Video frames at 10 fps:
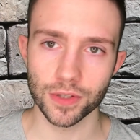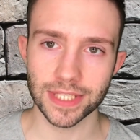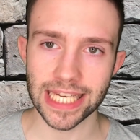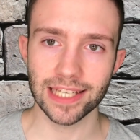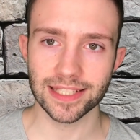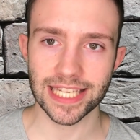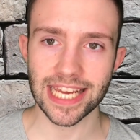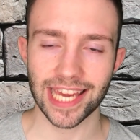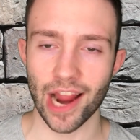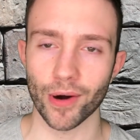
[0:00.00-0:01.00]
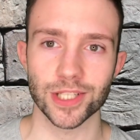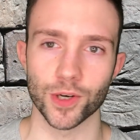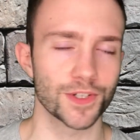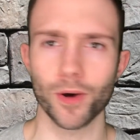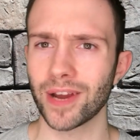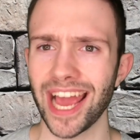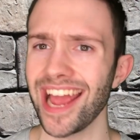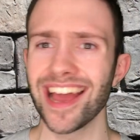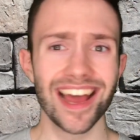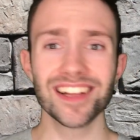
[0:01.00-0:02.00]
D&D characters,
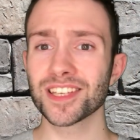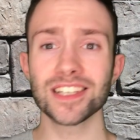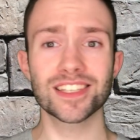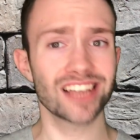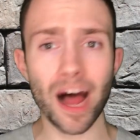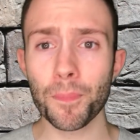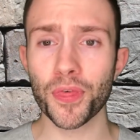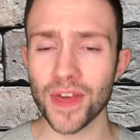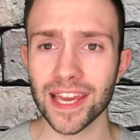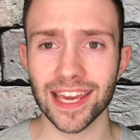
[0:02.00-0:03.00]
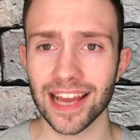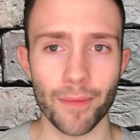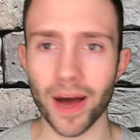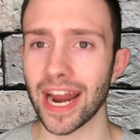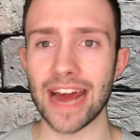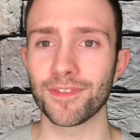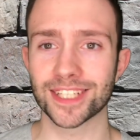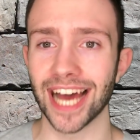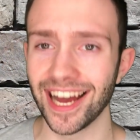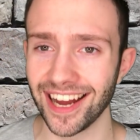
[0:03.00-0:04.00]
okay? Stop thinking, I'm not
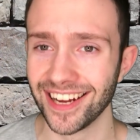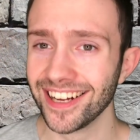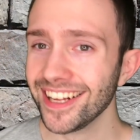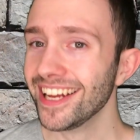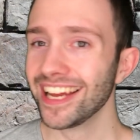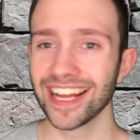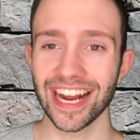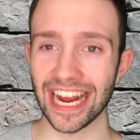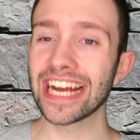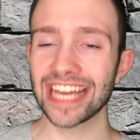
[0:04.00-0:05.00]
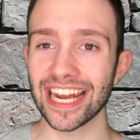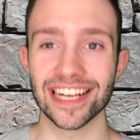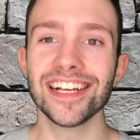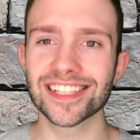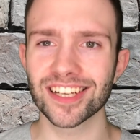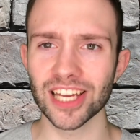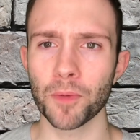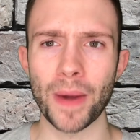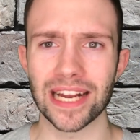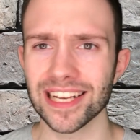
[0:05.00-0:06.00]
advertising. I get it, it's
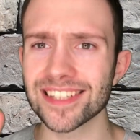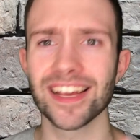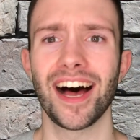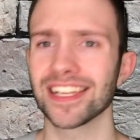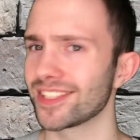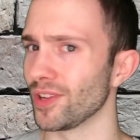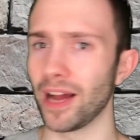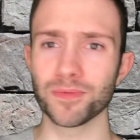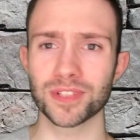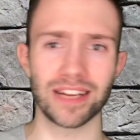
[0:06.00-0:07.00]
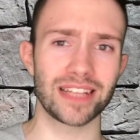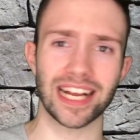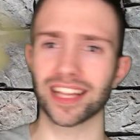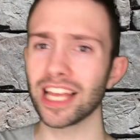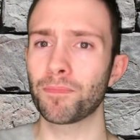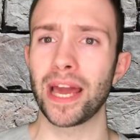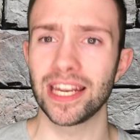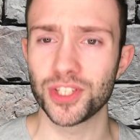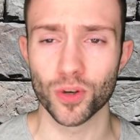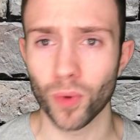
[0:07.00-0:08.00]
clickbait, it's the hustle. I
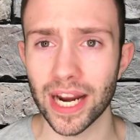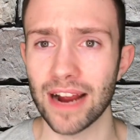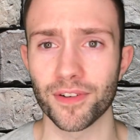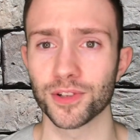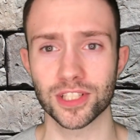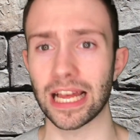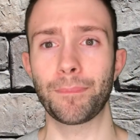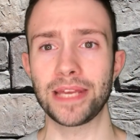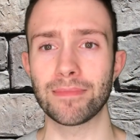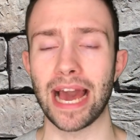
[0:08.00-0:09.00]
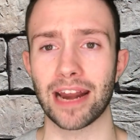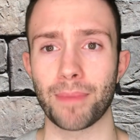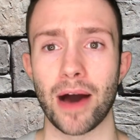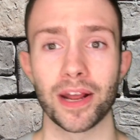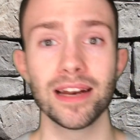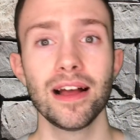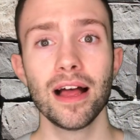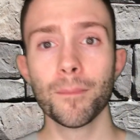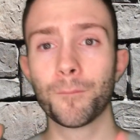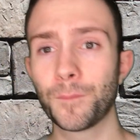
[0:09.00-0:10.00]
clickbaited you, whatever, stop being mad about it.
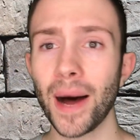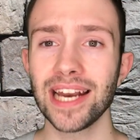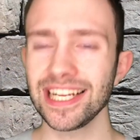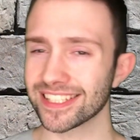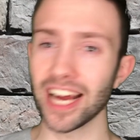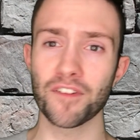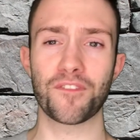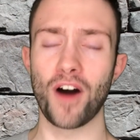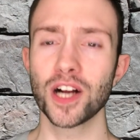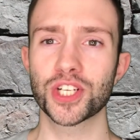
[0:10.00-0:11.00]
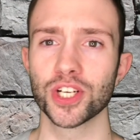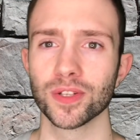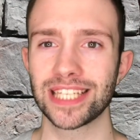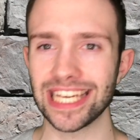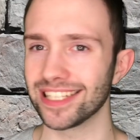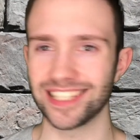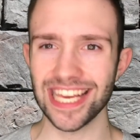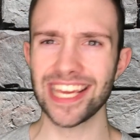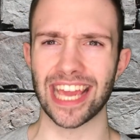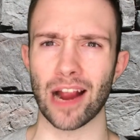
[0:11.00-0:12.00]
But it's not a functional
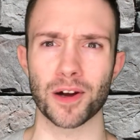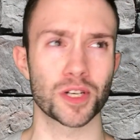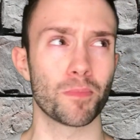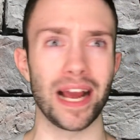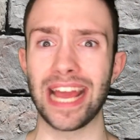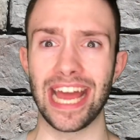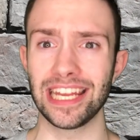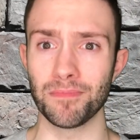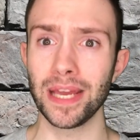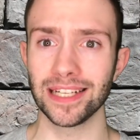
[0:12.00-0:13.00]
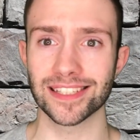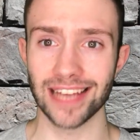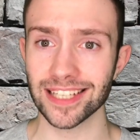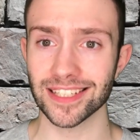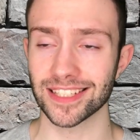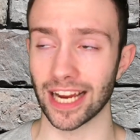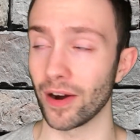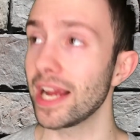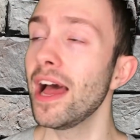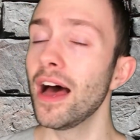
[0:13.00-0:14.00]
D&D character by any means
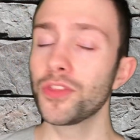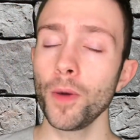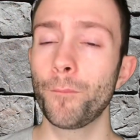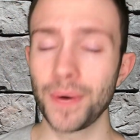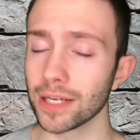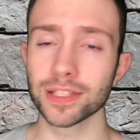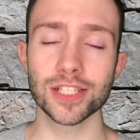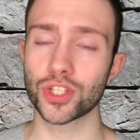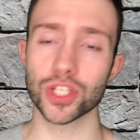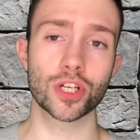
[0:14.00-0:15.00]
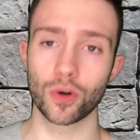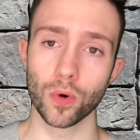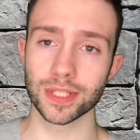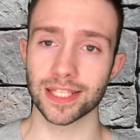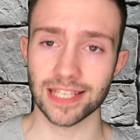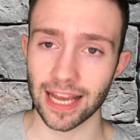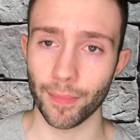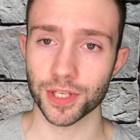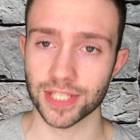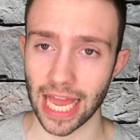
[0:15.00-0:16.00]
necessary. The build is just cool to see how
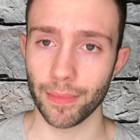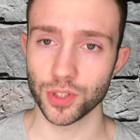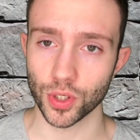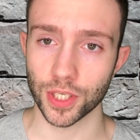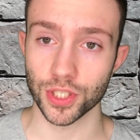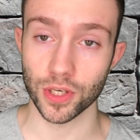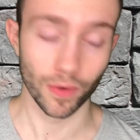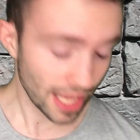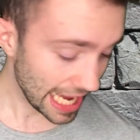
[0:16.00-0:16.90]
much damage you can do.